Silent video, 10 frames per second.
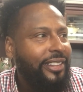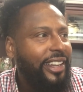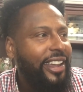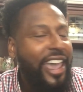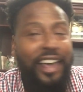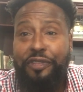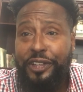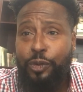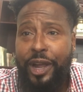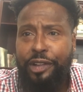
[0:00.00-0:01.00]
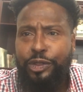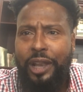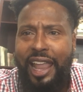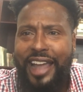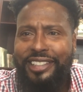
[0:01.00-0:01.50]
the elephants ran through
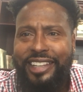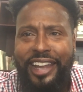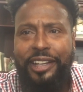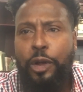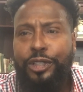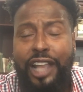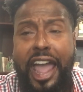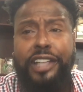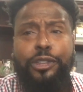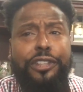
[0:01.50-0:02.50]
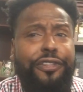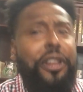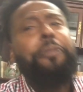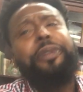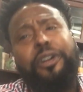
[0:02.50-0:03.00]
the lion's den and those lions was
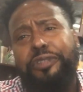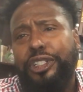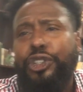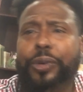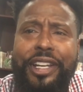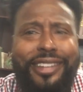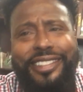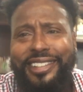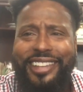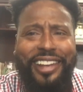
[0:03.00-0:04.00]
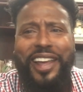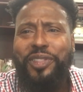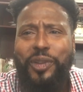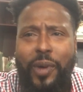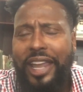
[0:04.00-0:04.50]
flipping over trees, just getting
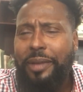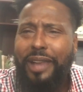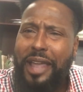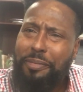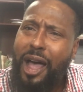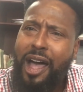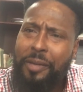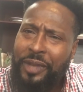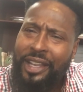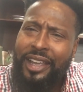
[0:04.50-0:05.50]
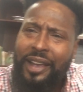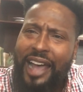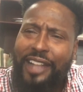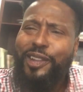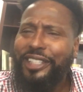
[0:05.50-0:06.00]
out the way. And I'm like, mom,
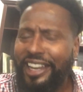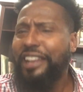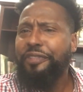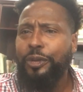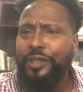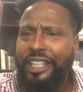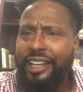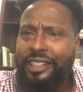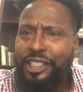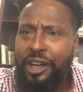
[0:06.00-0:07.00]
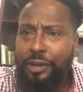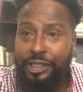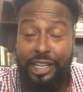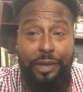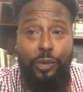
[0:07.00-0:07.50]
I thought the elephant was the king of the jungle.
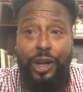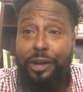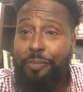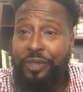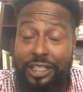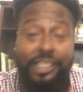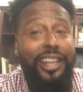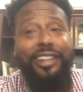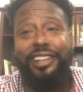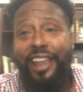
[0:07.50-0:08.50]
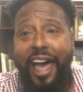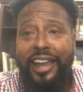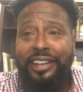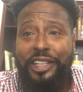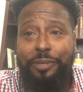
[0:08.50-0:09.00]
Said, well, looks like the
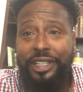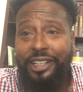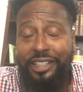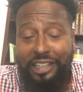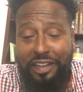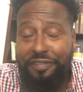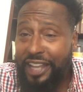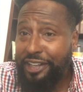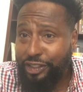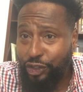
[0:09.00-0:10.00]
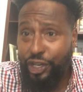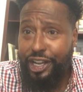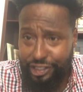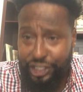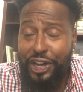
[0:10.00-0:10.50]
lion is because if that
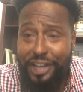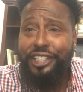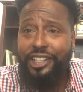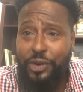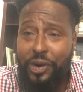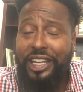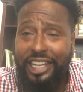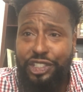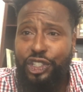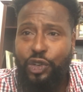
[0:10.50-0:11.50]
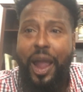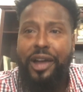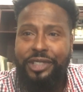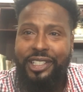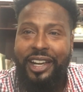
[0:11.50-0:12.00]
tusk or he gets
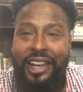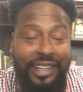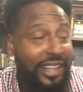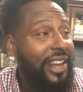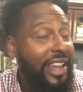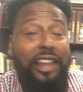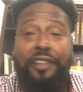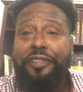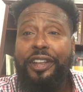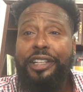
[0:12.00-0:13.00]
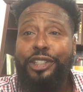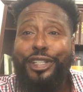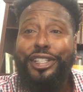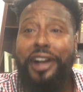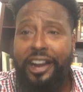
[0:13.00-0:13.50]
trounced, that elephant is a
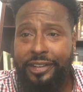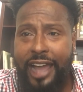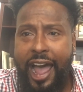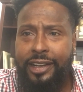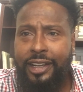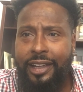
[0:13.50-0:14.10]
juggernaut.